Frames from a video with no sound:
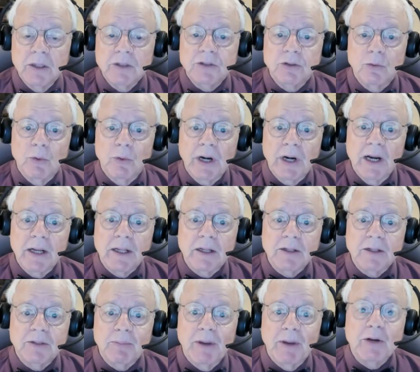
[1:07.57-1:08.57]
to where
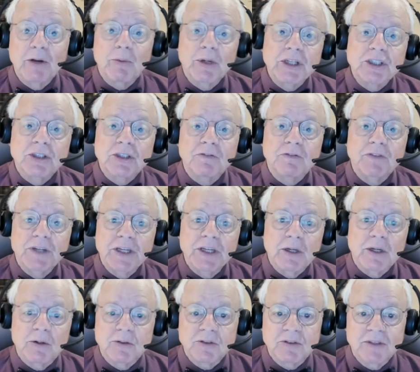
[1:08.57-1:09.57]
my original
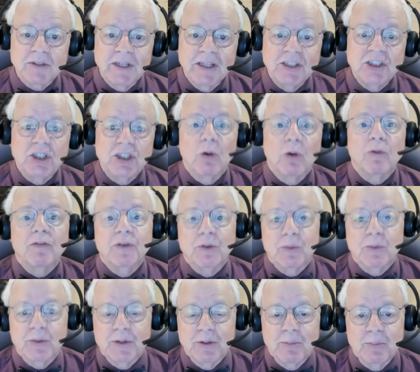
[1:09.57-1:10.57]
videos and show a
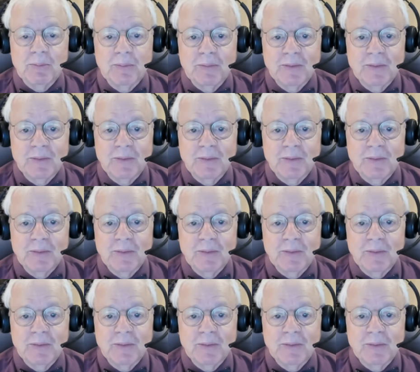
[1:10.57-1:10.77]
few of them.